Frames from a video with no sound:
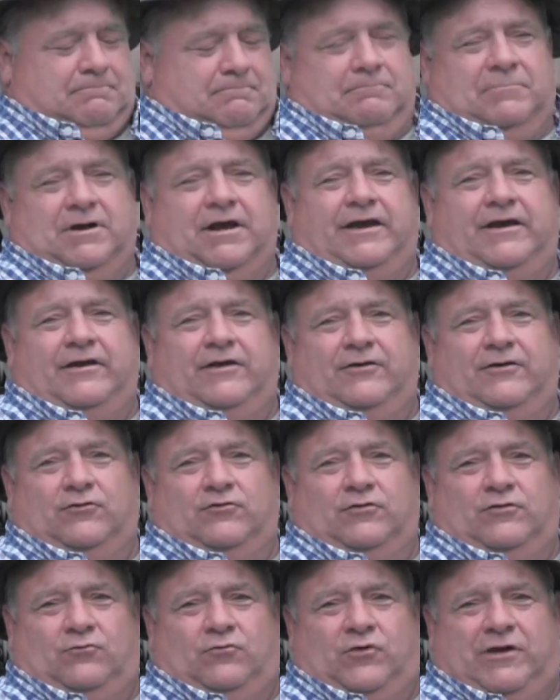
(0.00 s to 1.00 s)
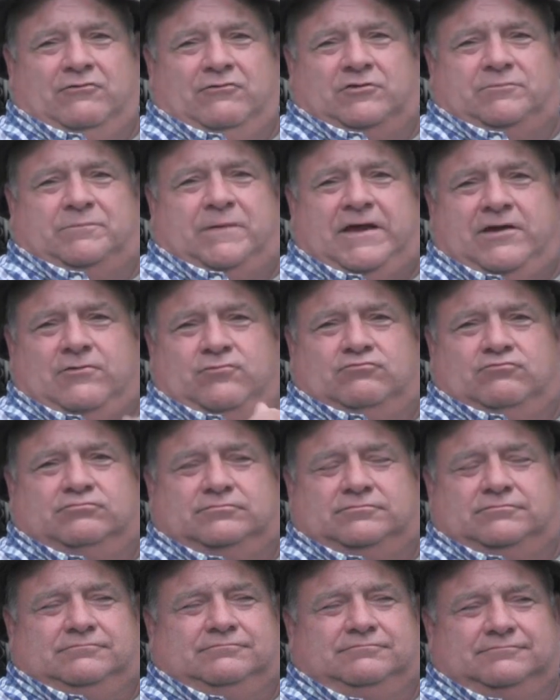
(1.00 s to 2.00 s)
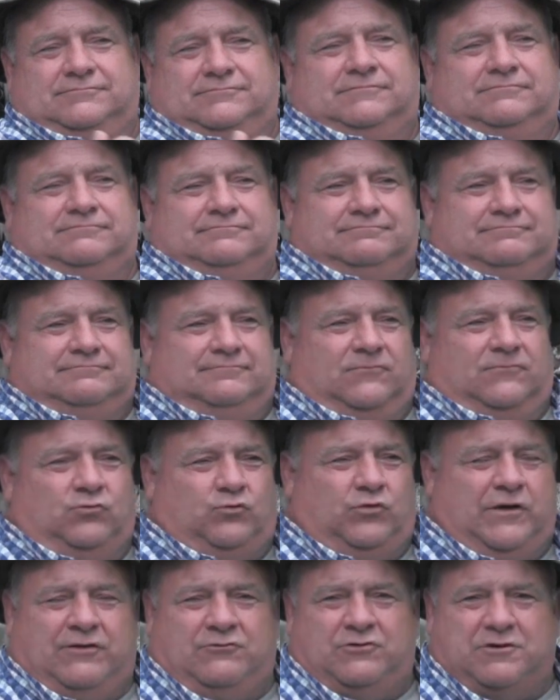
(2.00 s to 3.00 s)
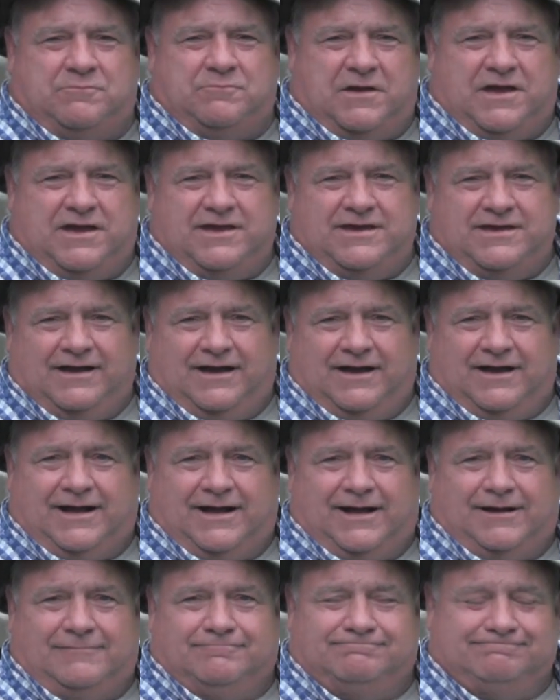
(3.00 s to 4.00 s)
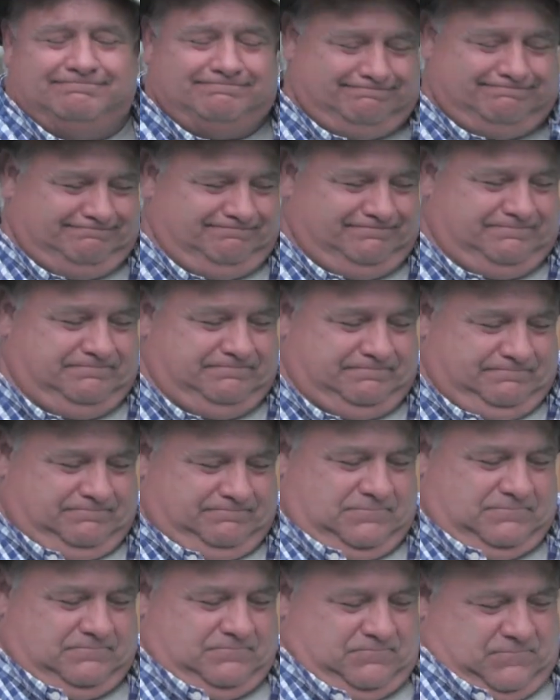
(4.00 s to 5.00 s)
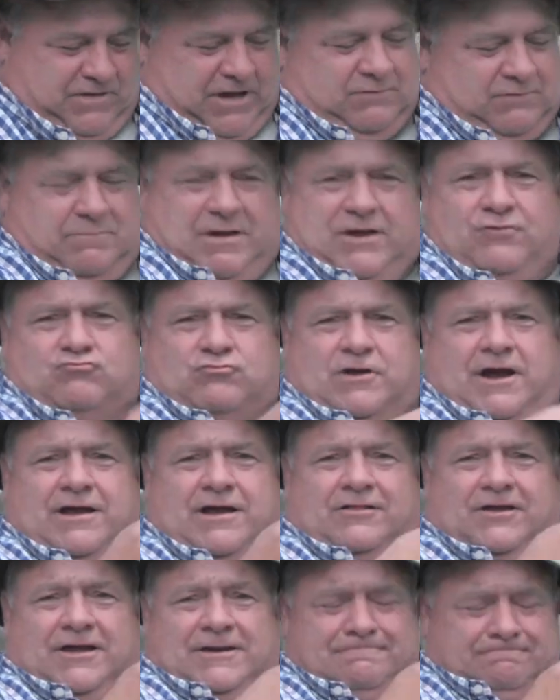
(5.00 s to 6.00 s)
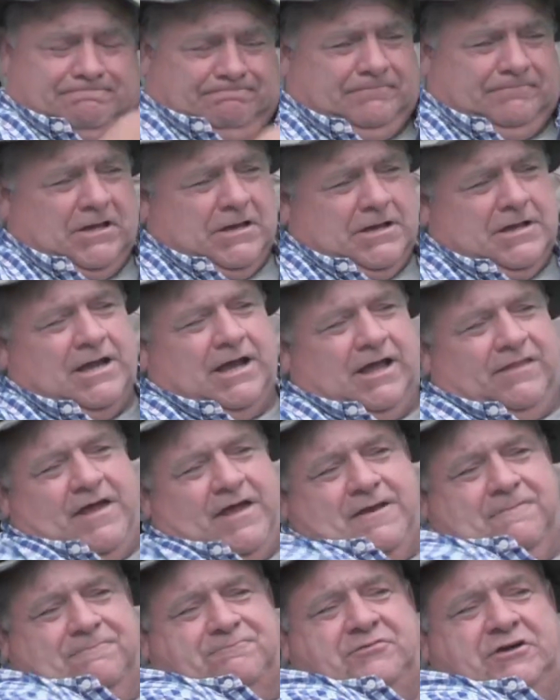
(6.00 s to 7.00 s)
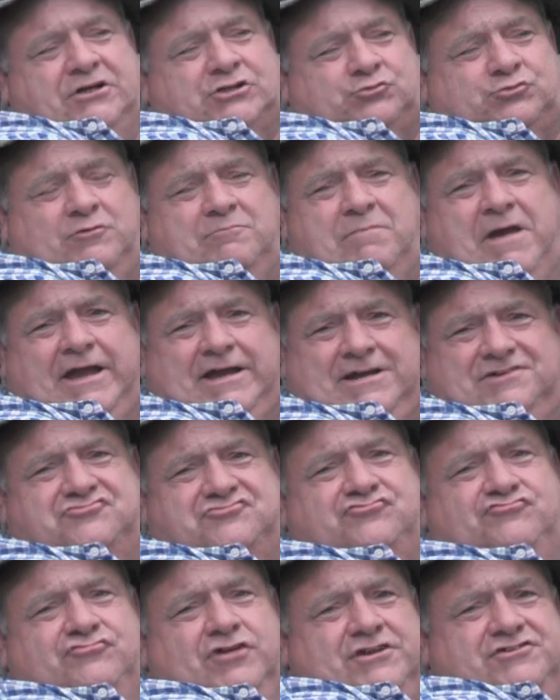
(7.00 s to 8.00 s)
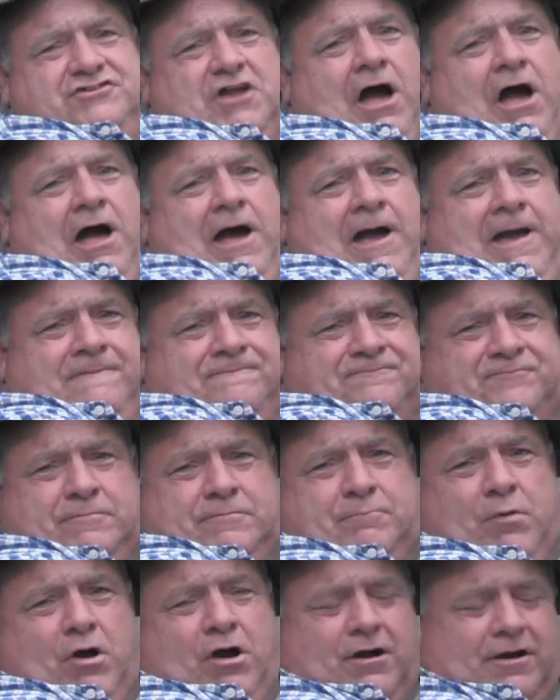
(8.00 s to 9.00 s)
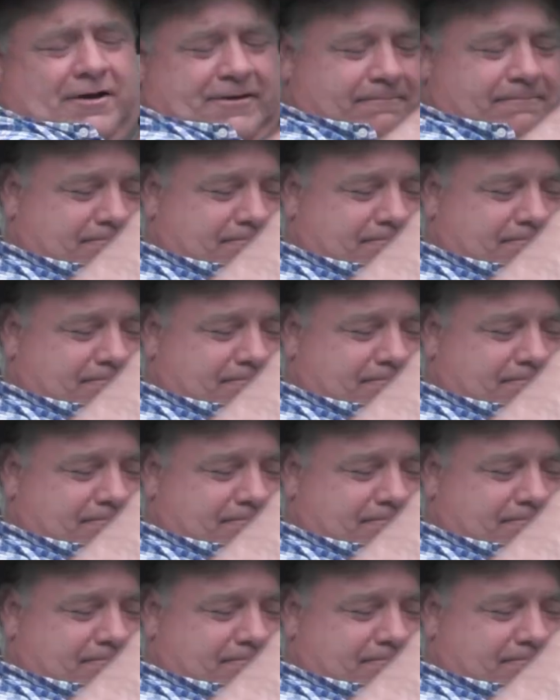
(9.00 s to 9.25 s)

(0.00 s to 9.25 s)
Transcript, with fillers: But we would be, we would be, uh, he'd be reeling, and then the fish would make a, a dive for bottom.